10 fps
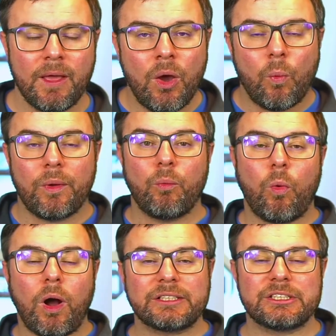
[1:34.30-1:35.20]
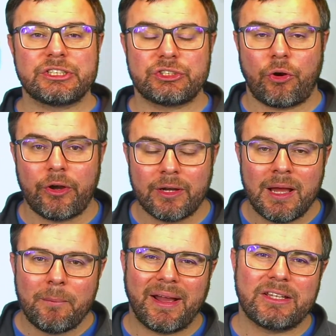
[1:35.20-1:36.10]
We want to start
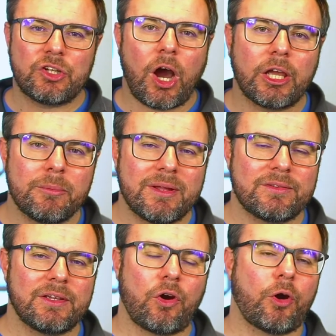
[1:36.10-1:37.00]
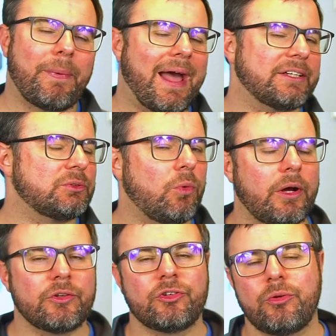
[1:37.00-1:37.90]
by documenting our past
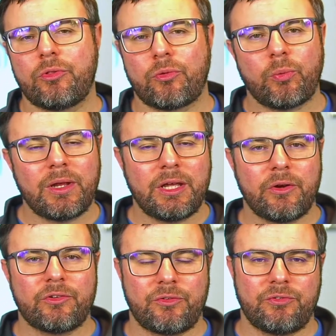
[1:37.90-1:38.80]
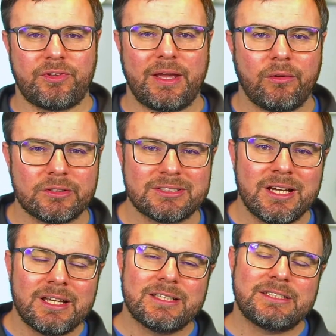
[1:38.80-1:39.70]
1, 2, 3 years of sales
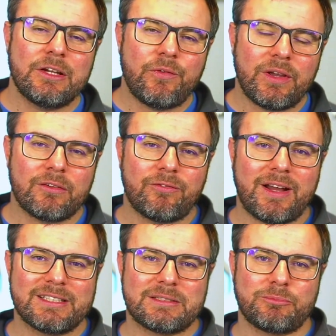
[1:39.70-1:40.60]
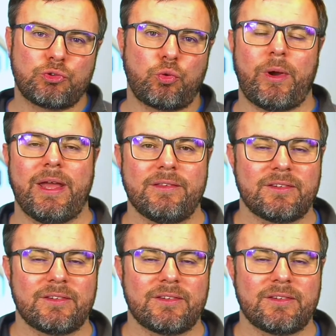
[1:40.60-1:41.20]
to see if we can find some trends.